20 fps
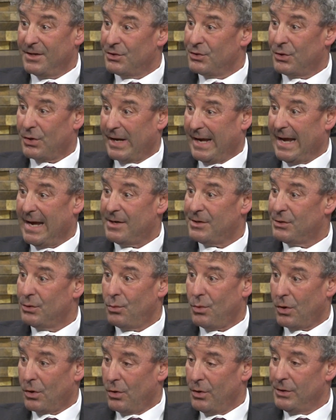you can't
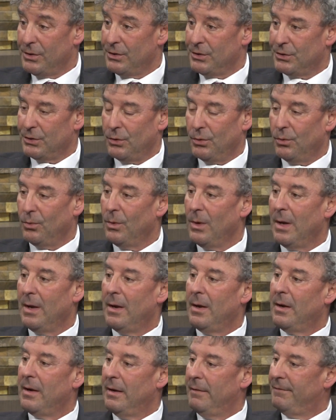do or couldn't do.
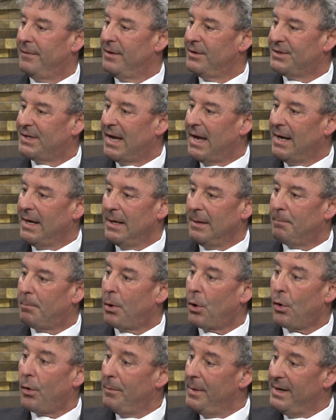If there's any
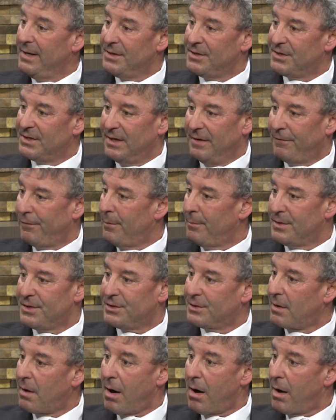permanency from a
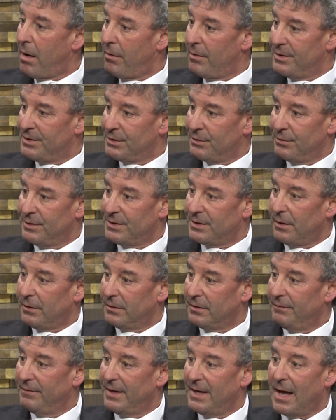scar as a
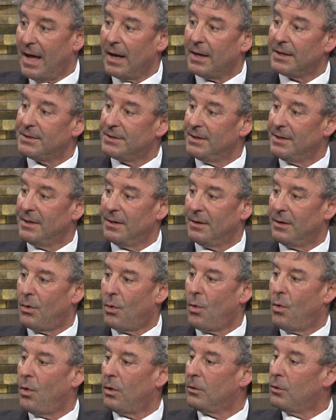result of the accident,
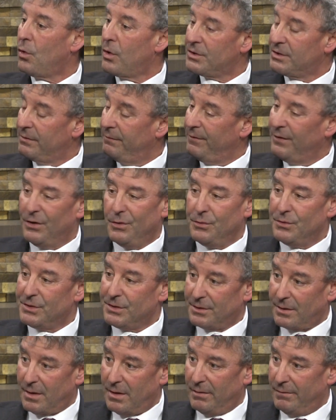or loss of
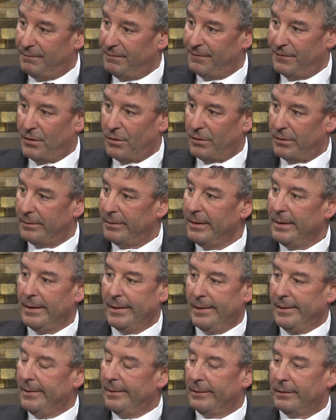use of your
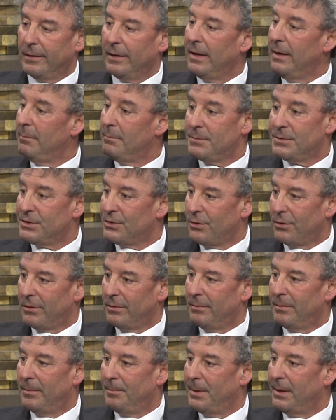limbs
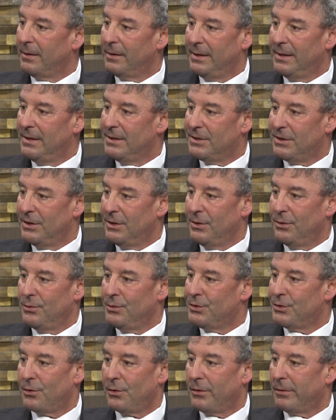or ability to
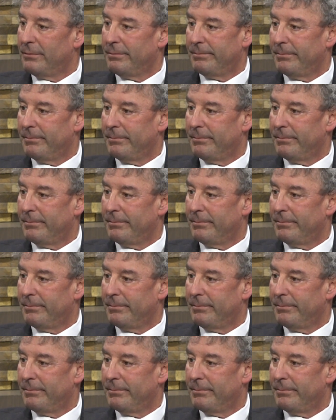use your